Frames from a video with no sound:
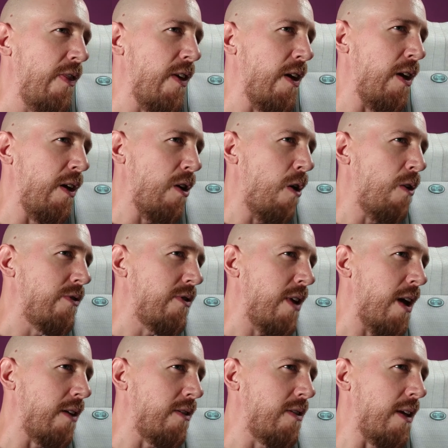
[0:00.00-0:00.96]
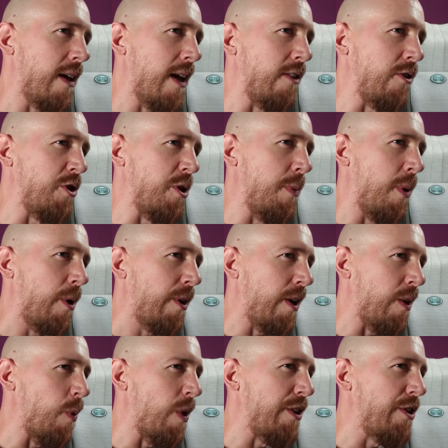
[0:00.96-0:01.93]
the contact against your
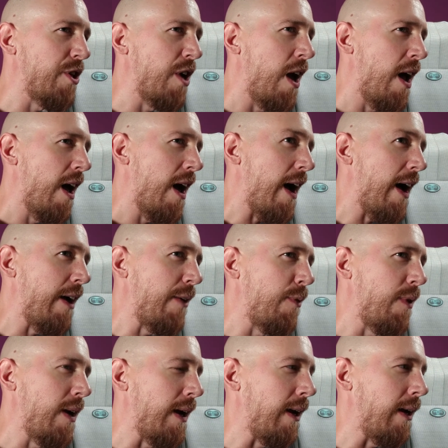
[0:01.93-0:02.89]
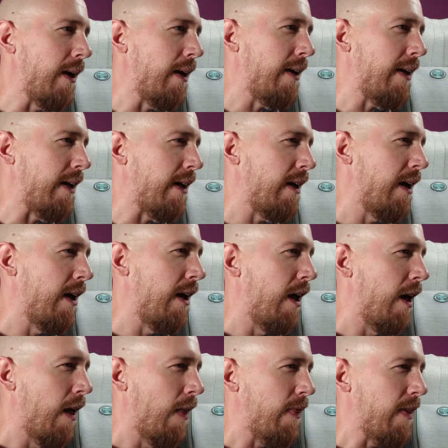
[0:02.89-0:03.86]
body, which I really like.
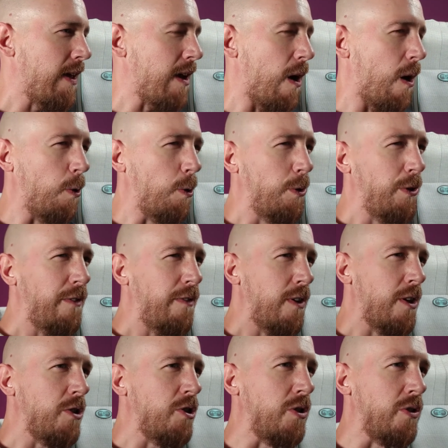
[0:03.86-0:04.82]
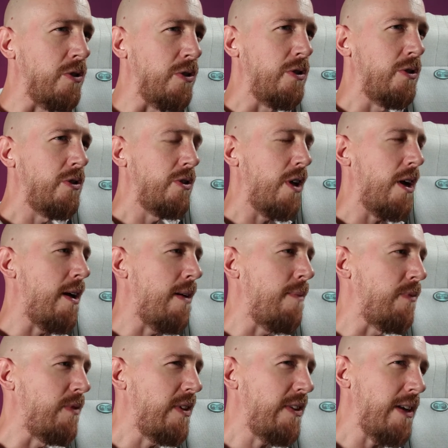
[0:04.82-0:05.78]
The older versions
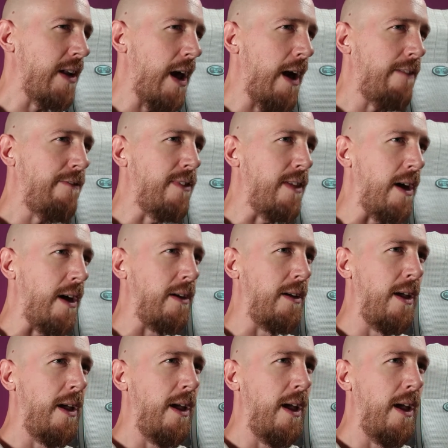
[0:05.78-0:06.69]
didn't have that.